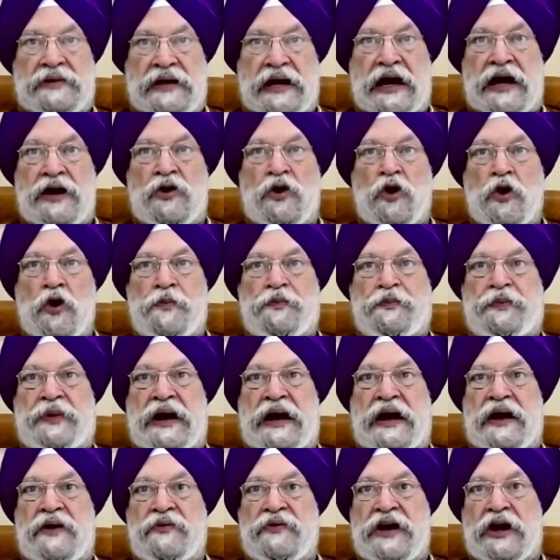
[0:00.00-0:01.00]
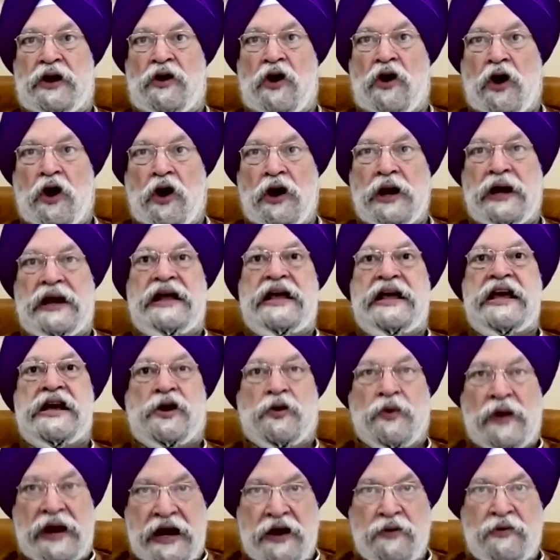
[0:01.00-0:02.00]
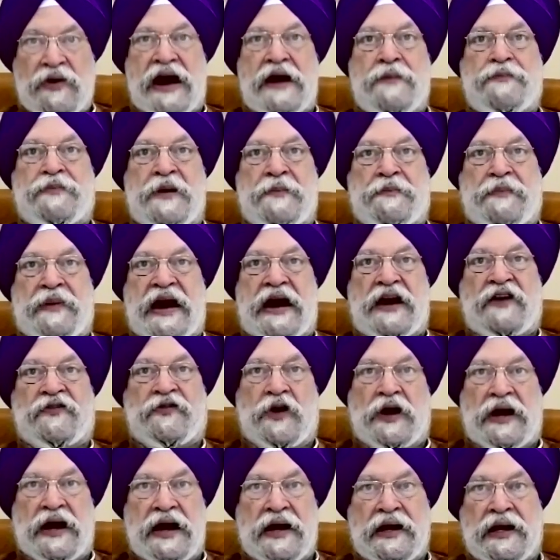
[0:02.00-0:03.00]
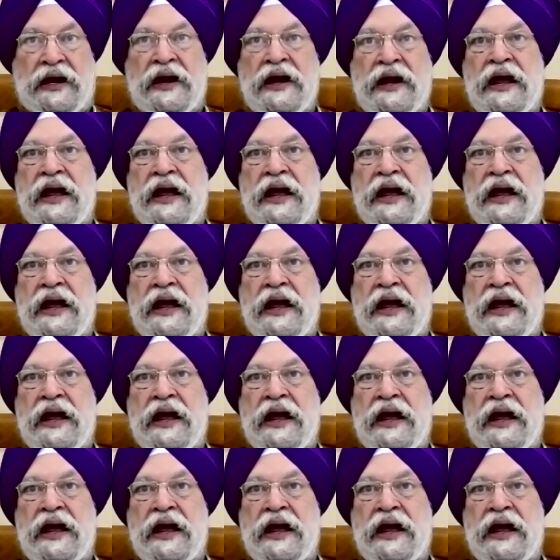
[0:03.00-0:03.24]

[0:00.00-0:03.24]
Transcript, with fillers: I hope uh, we are all equally well prepared for it.